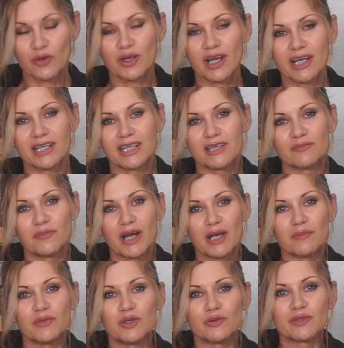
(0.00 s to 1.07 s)
kind of give my
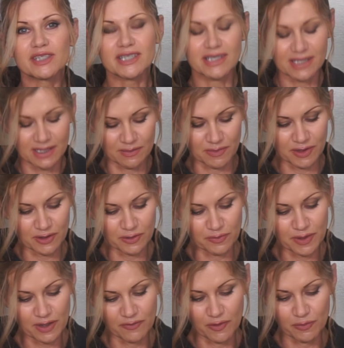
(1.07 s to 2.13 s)
immune system a little
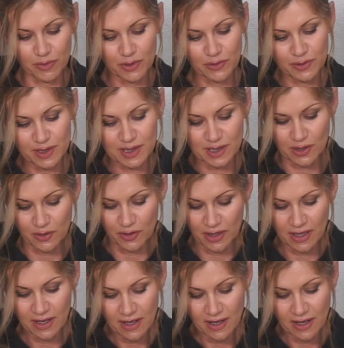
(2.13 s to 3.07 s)
bit of a boost, so